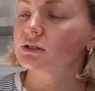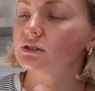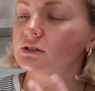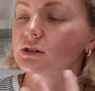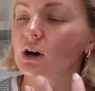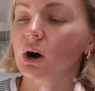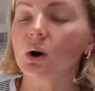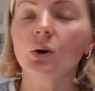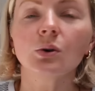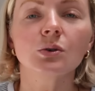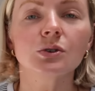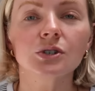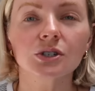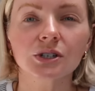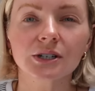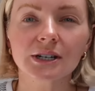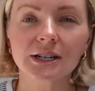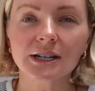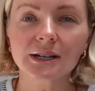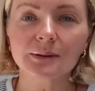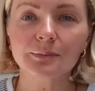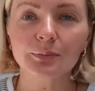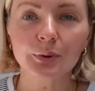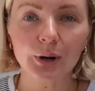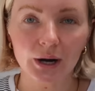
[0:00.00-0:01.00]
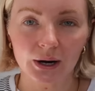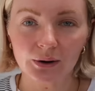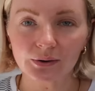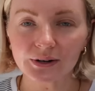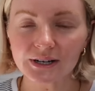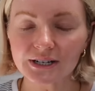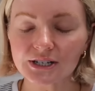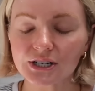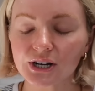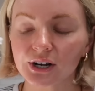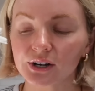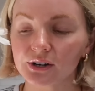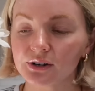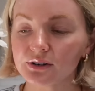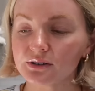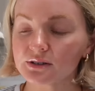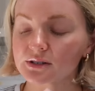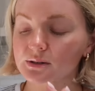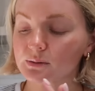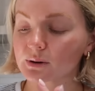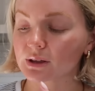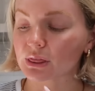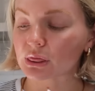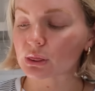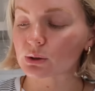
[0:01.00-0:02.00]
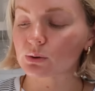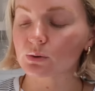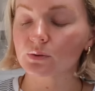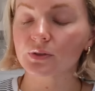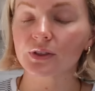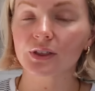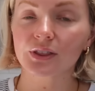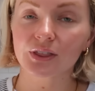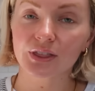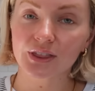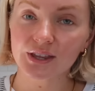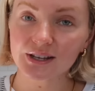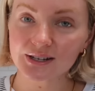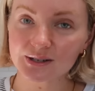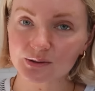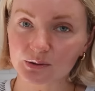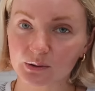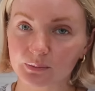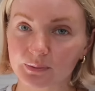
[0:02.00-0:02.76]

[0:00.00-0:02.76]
goldeny browny tones, so I thought that this